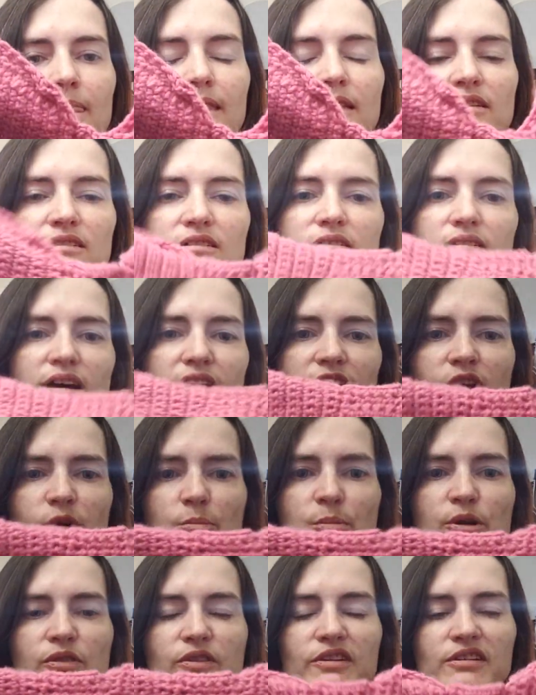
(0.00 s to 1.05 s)
And I could
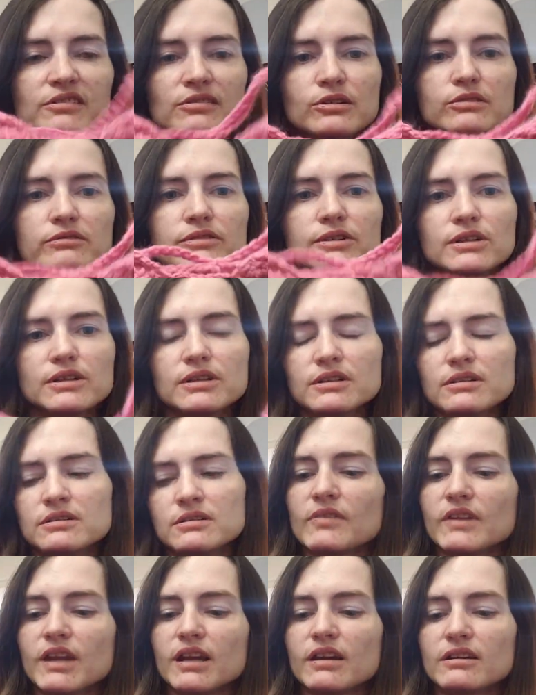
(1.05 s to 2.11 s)
put this over
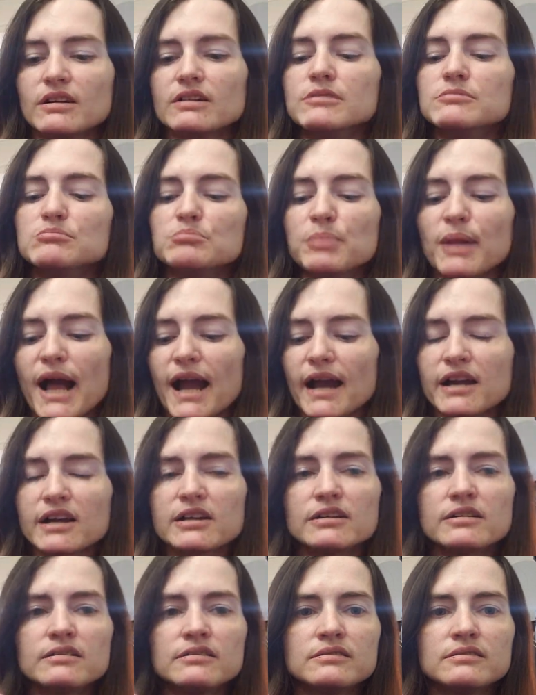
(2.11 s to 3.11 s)
like a black